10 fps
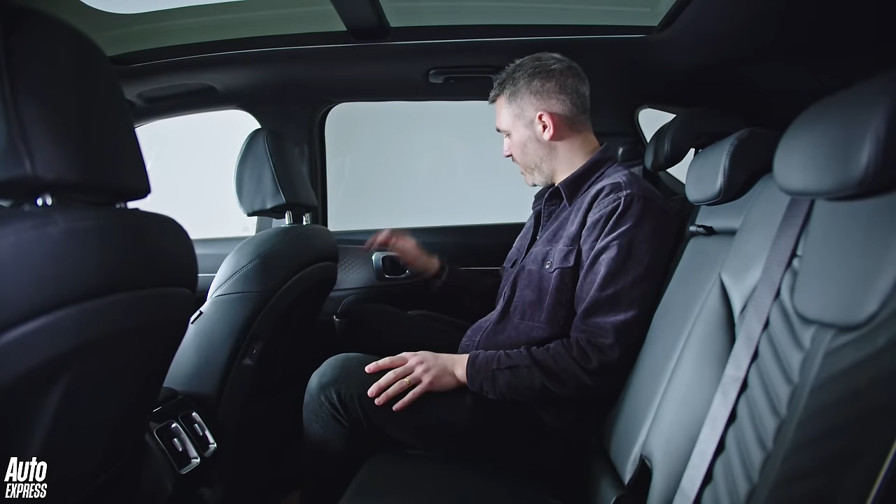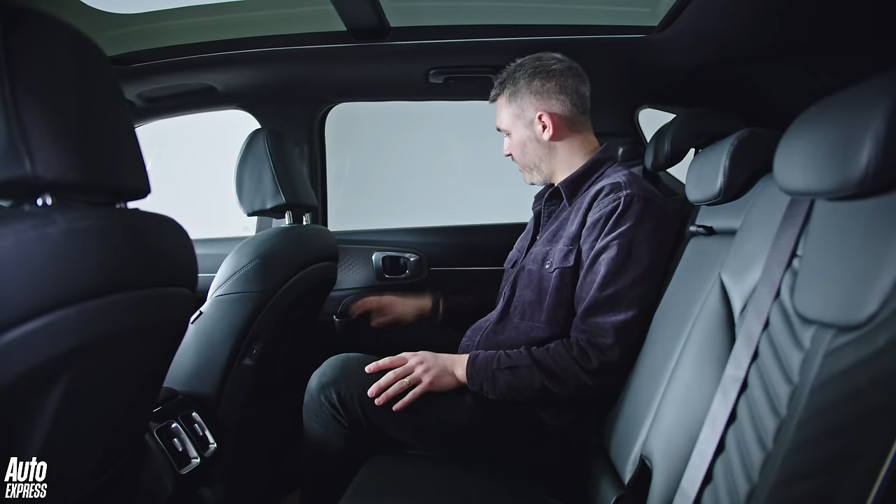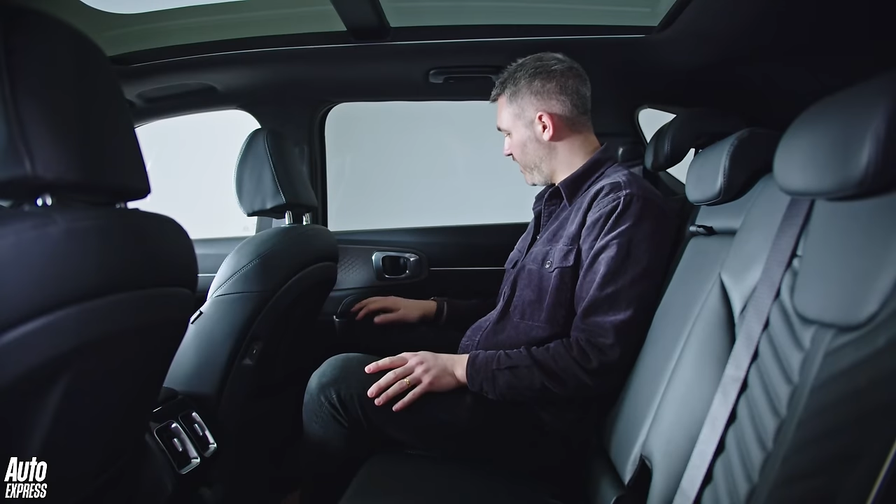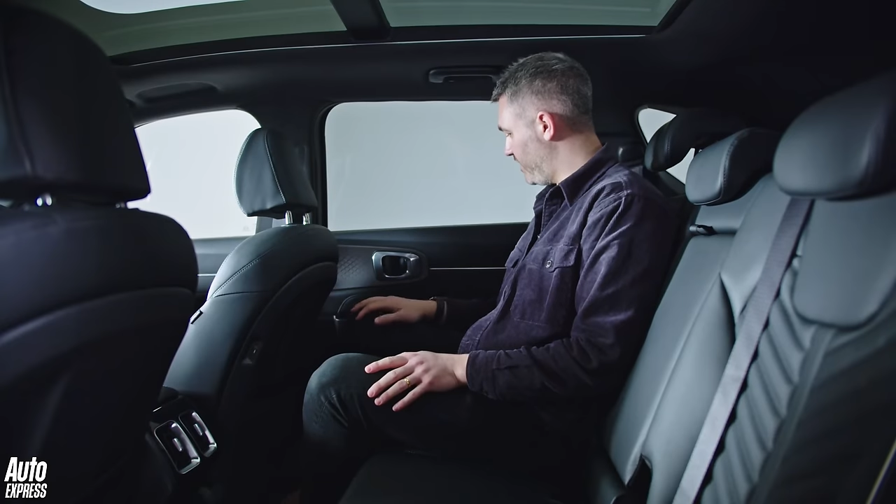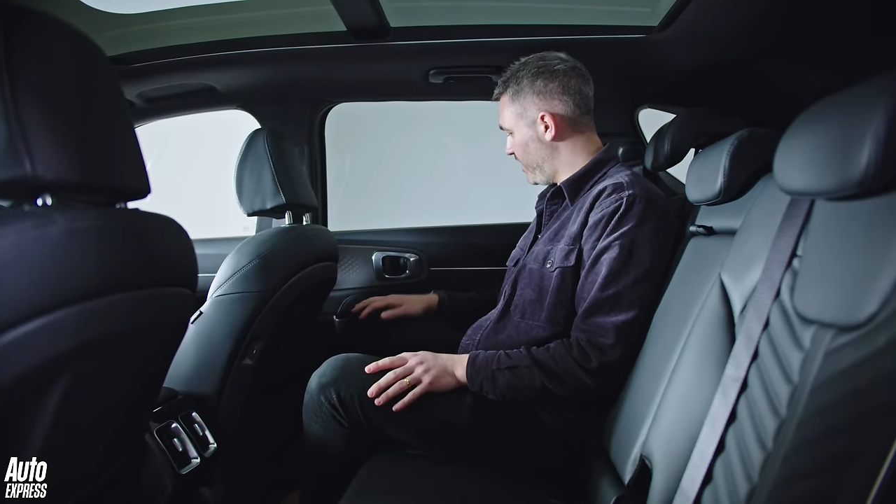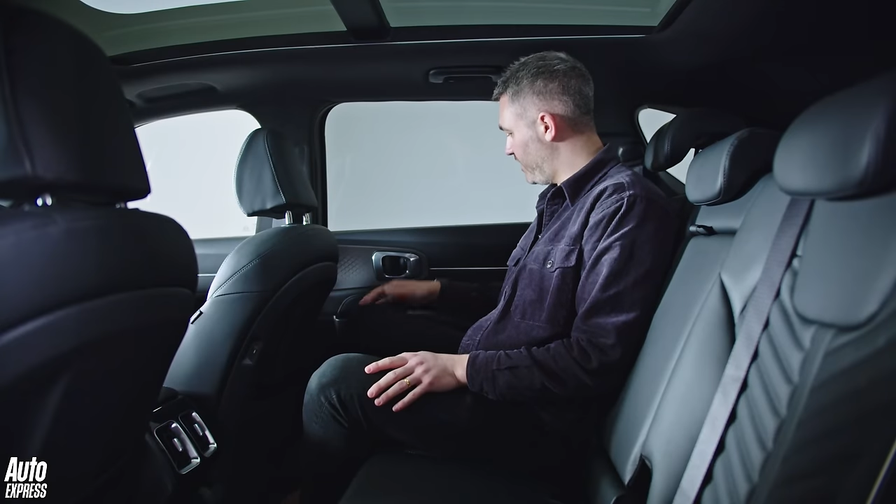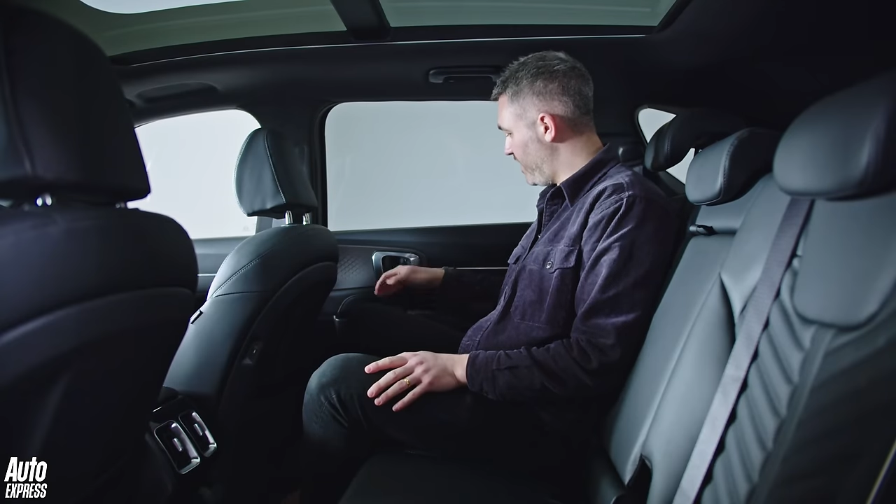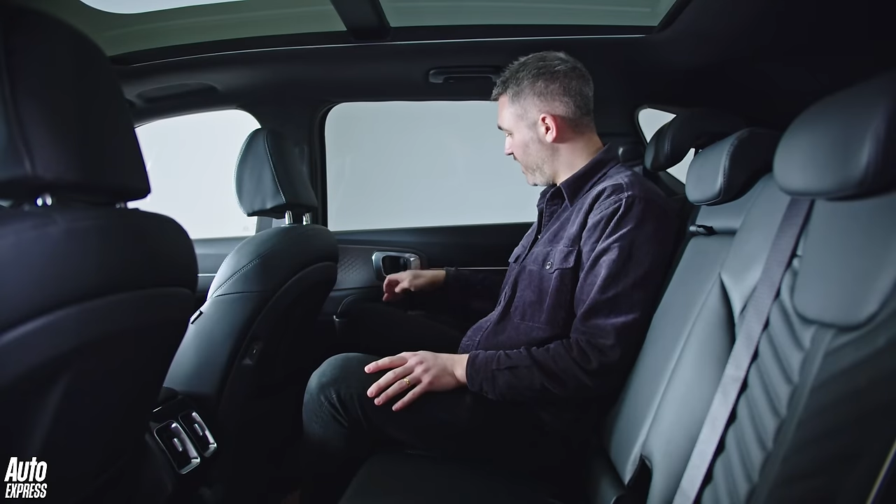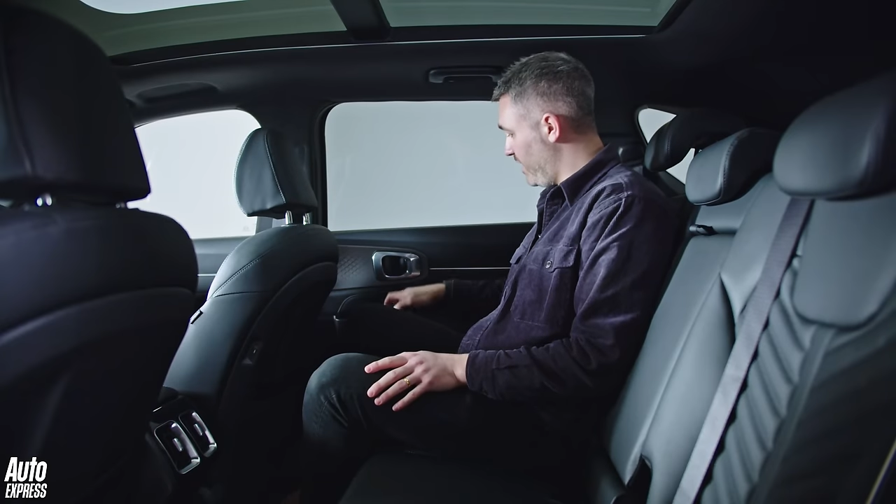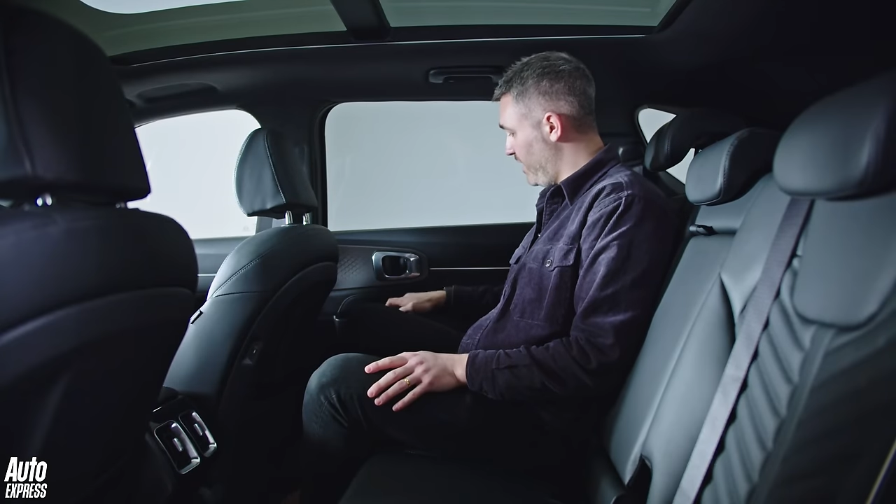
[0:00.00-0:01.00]
That's
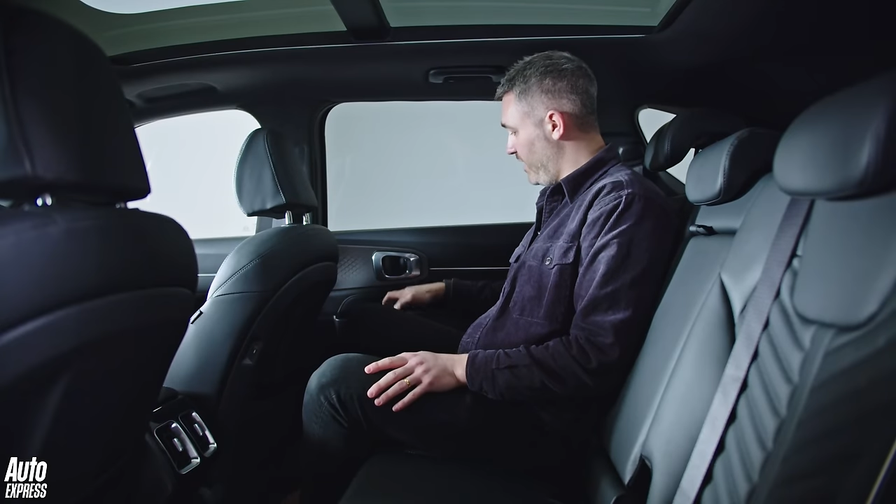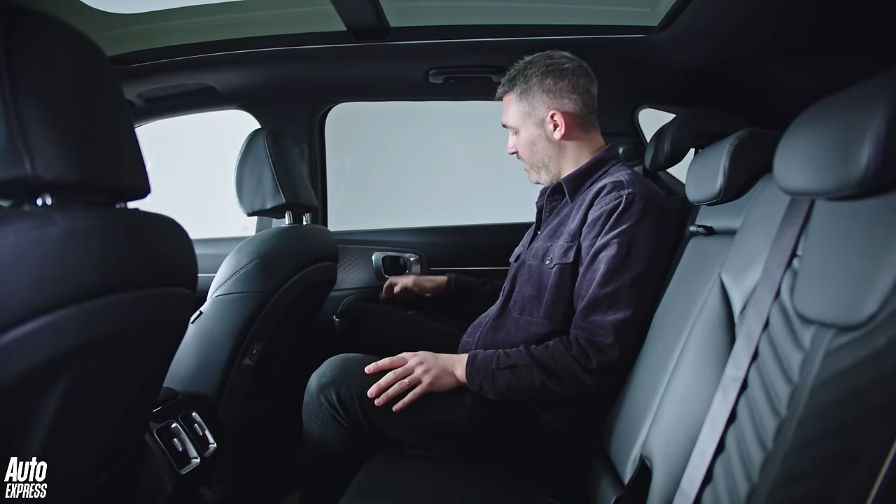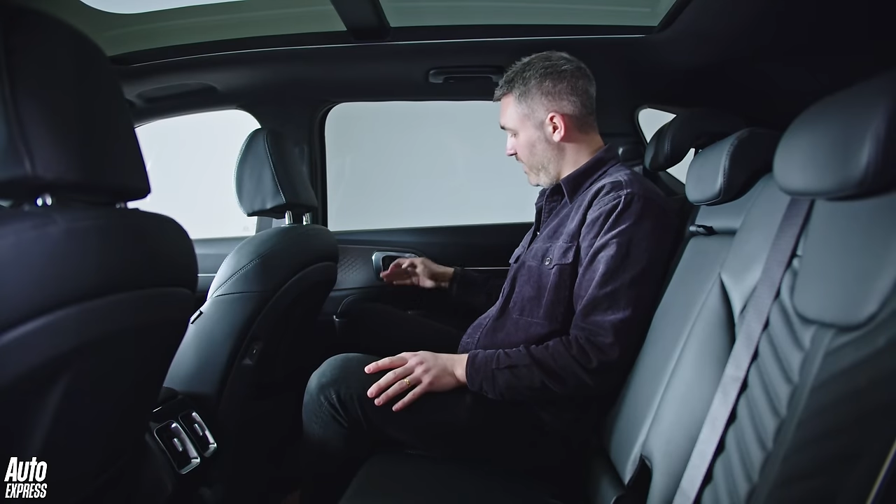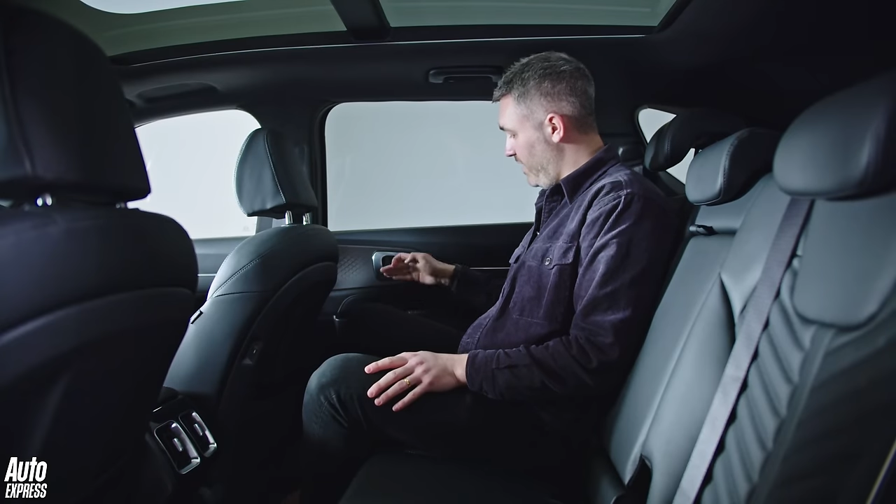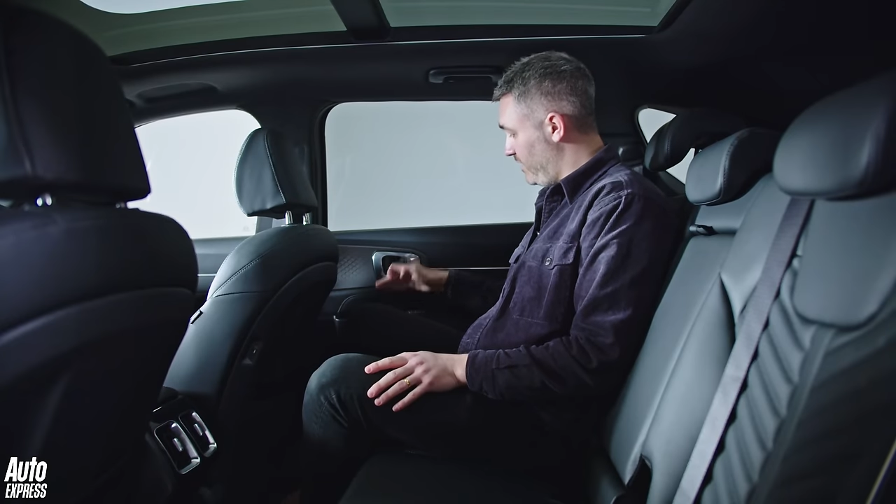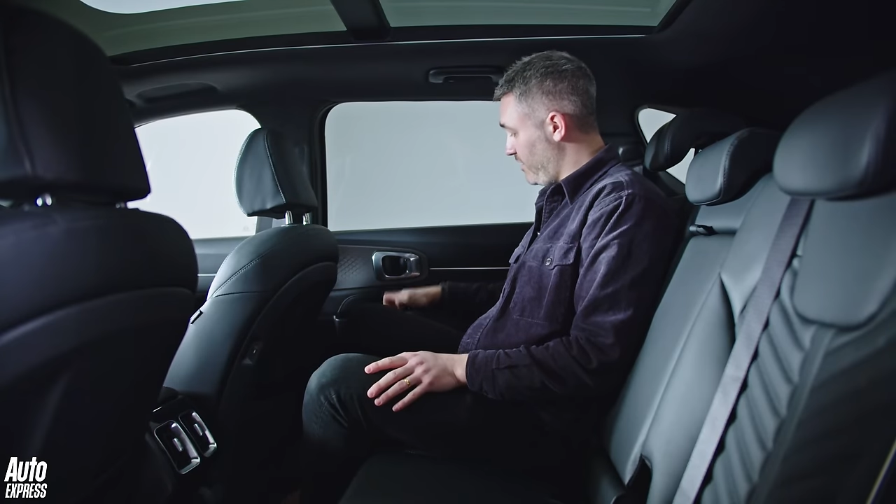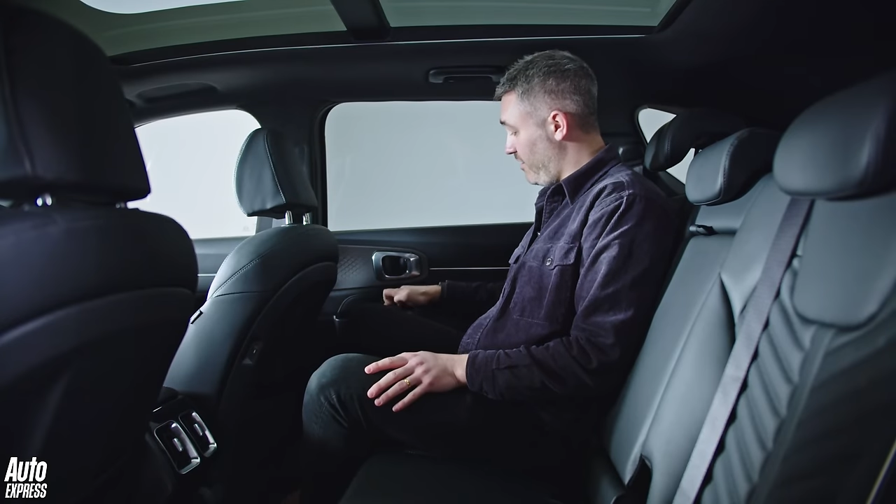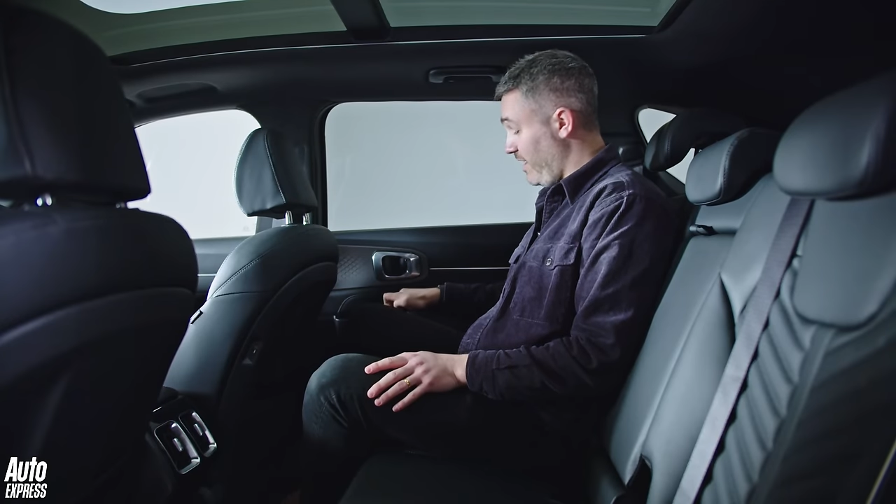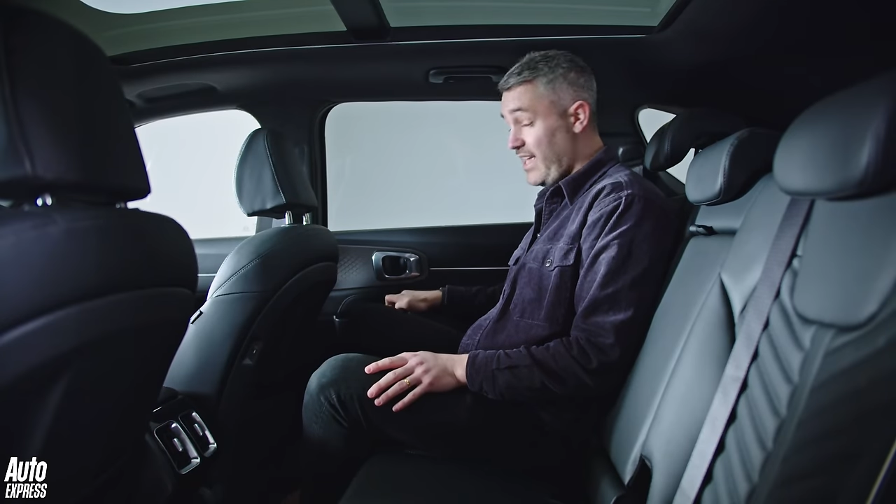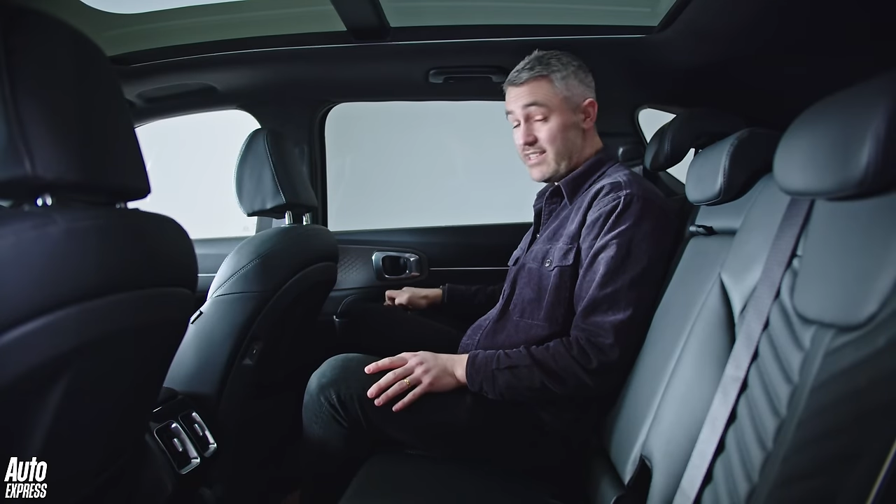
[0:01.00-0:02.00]
fantastic. These
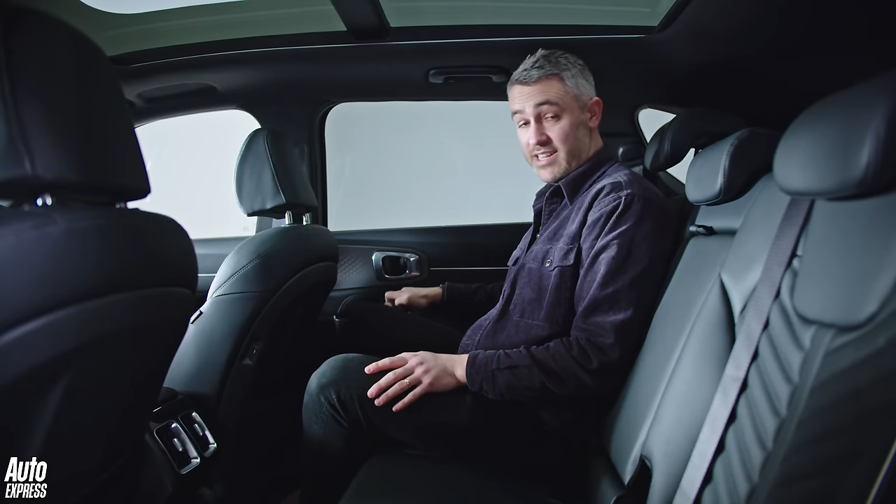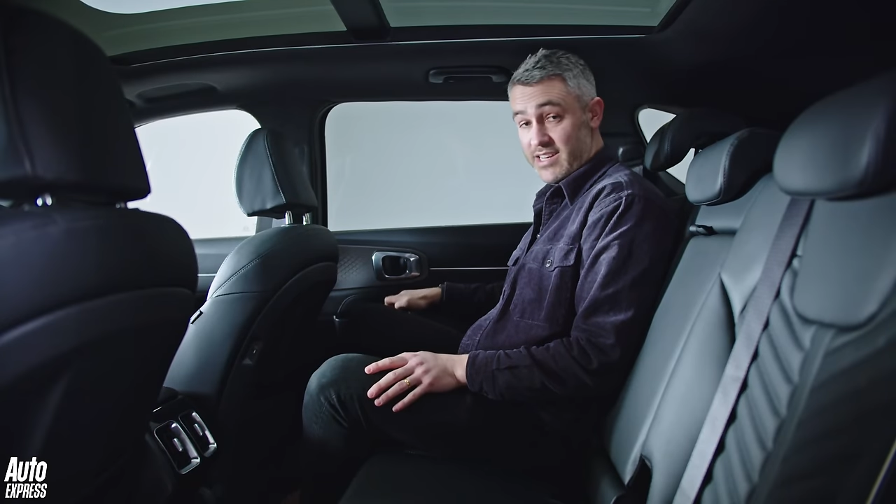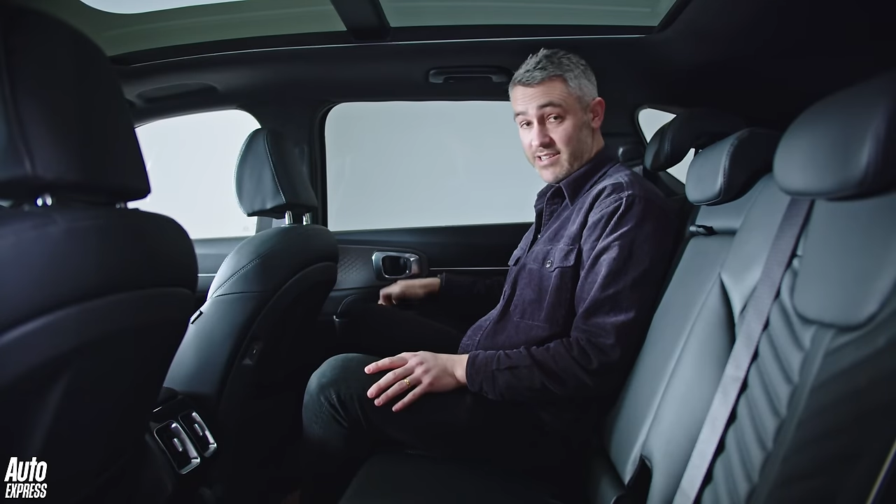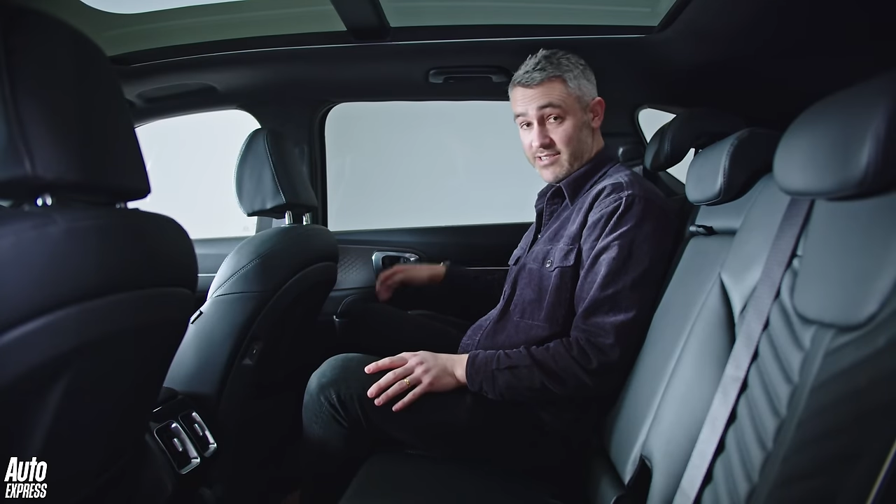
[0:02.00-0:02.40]
are heated